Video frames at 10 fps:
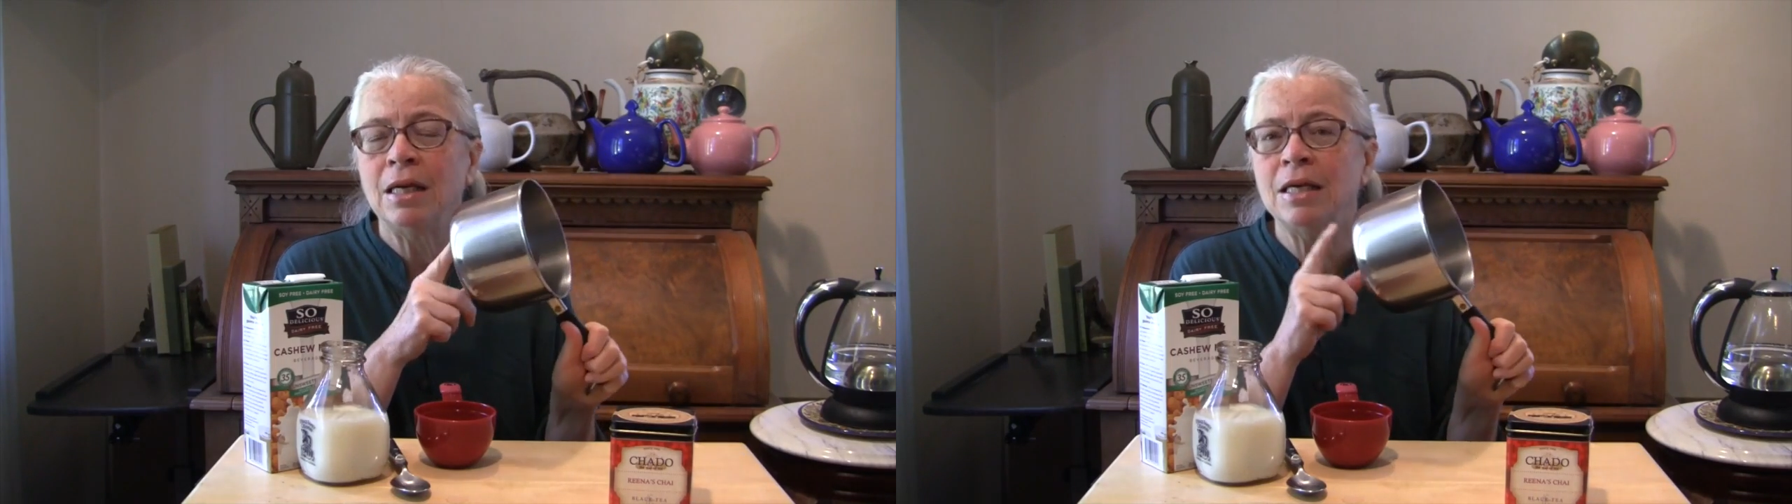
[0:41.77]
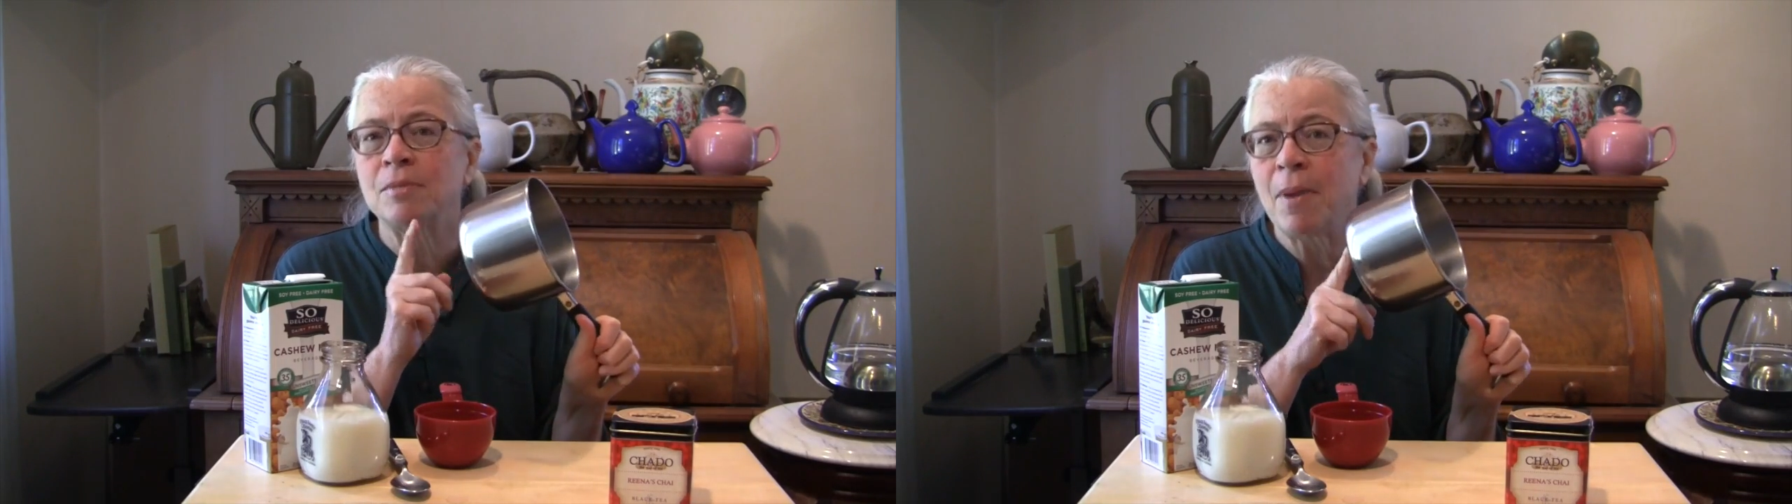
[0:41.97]

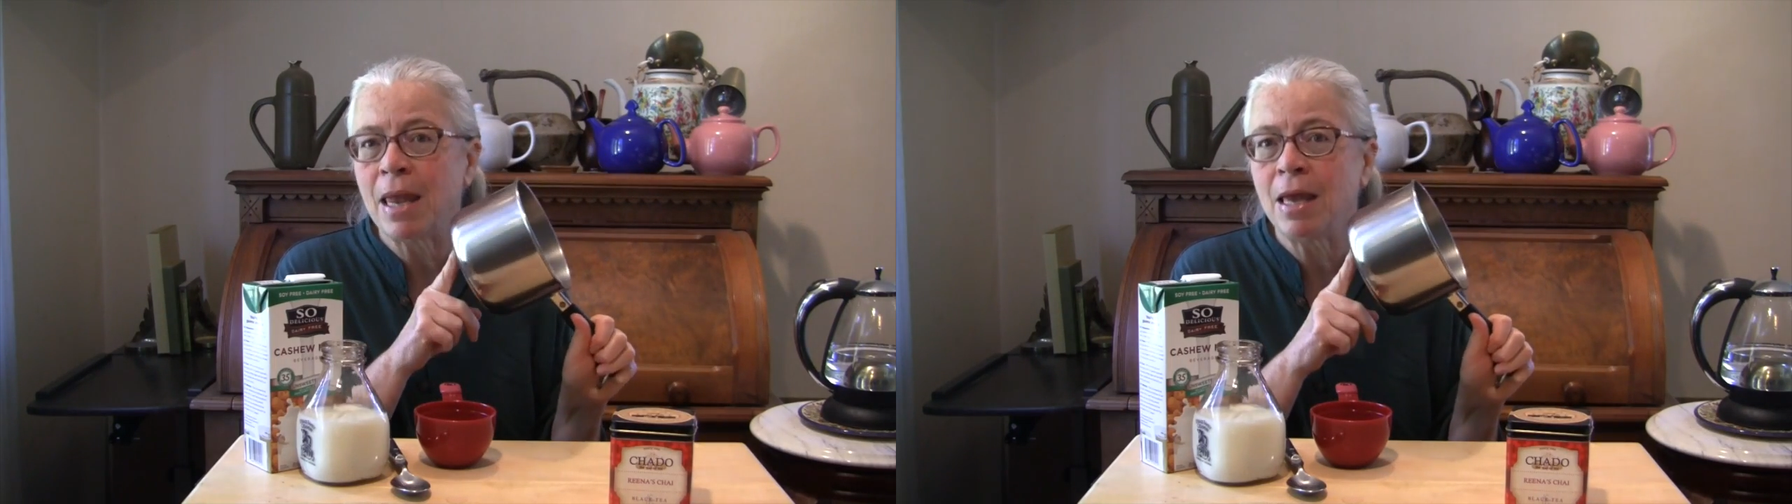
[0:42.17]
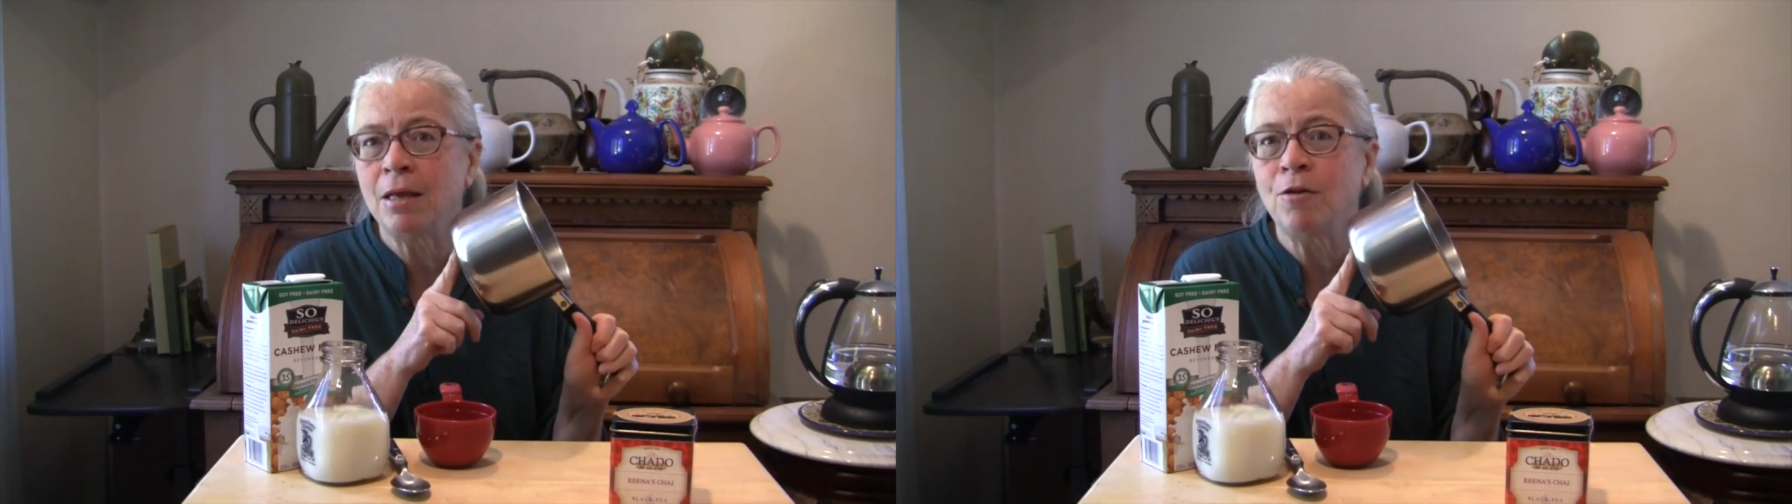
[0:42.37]
is a
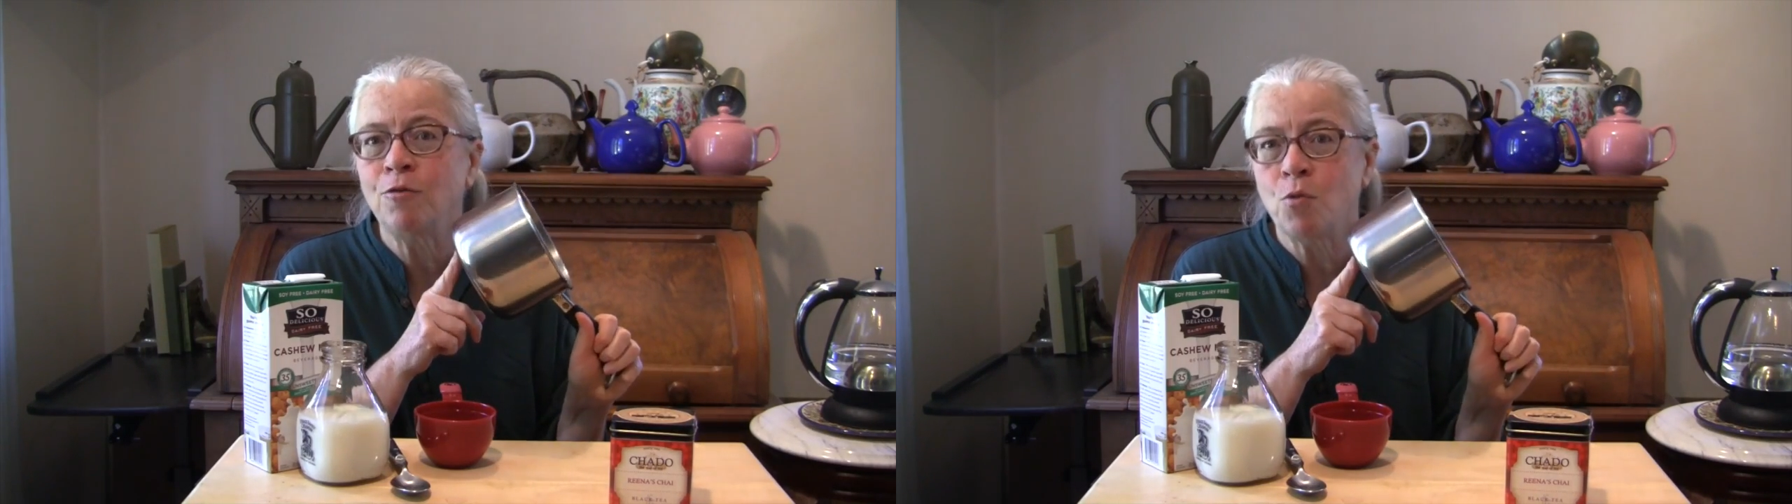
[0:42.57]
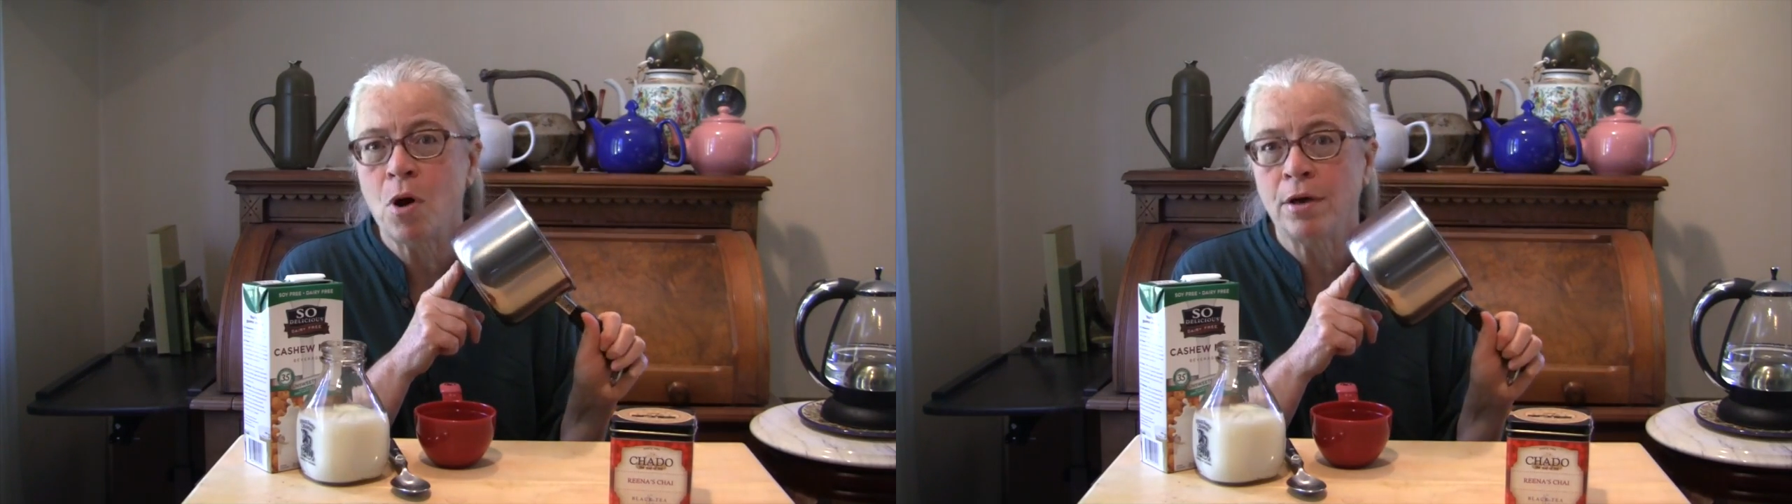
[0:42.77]
pan
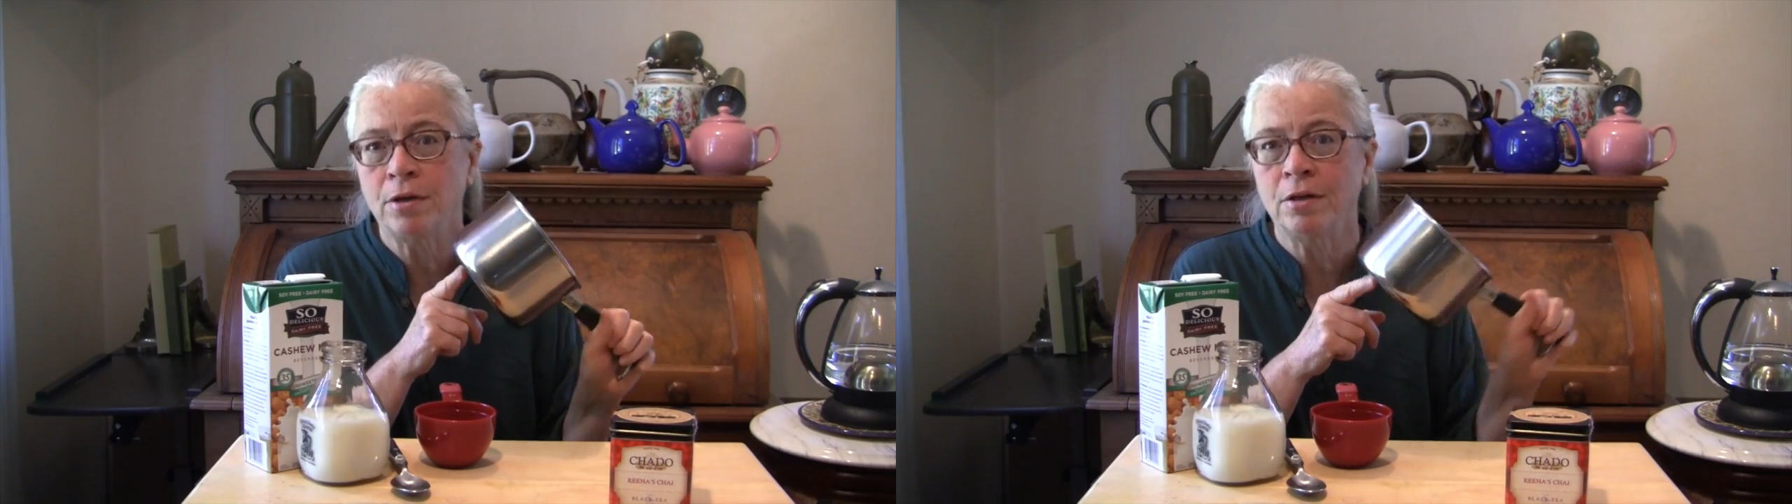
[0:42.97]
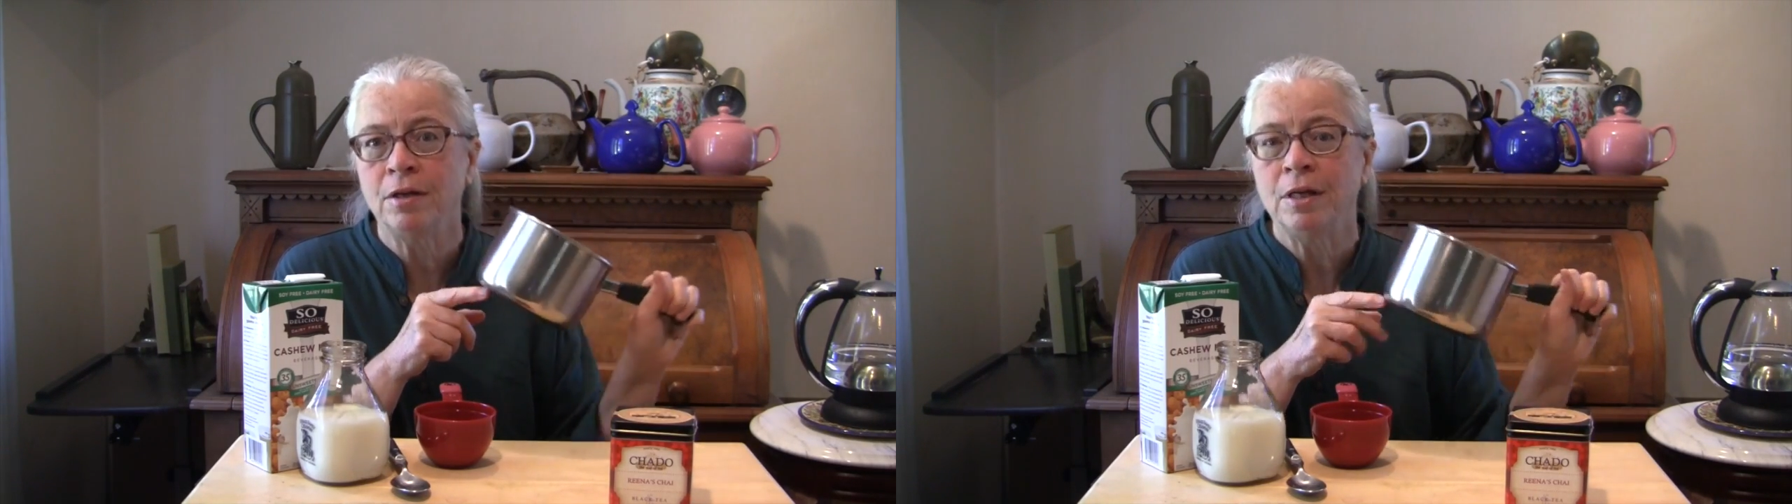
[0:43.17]
of
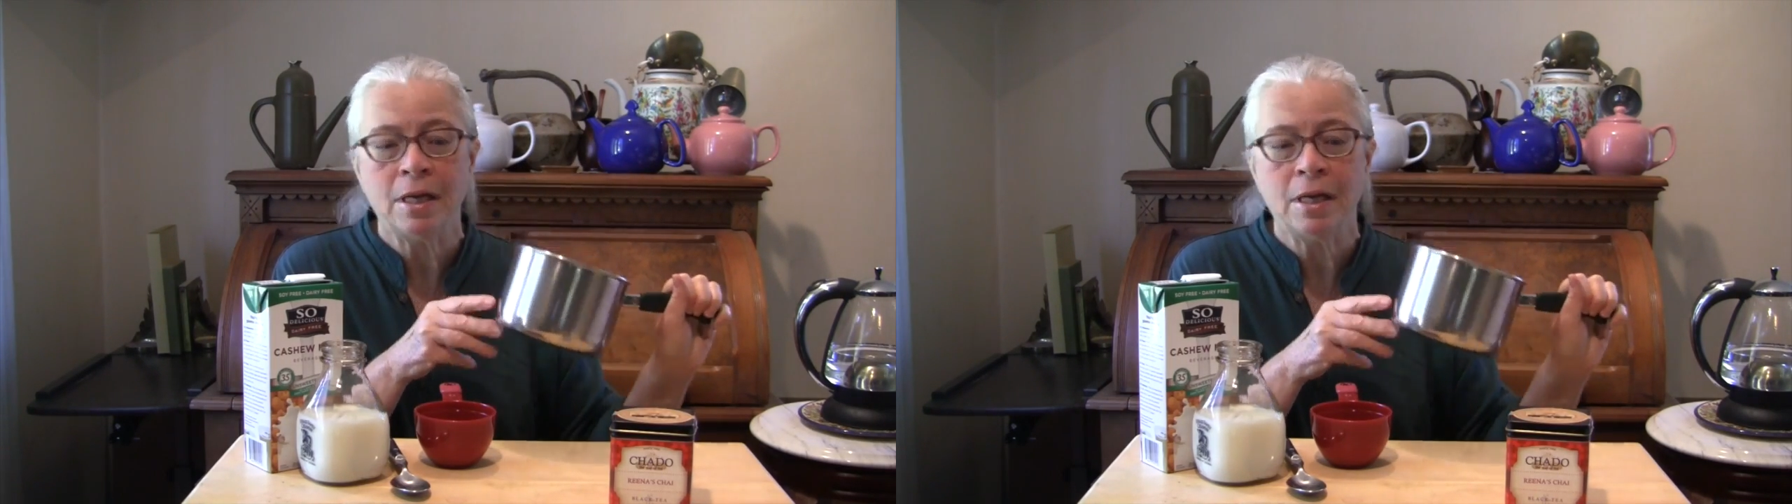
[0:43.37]
water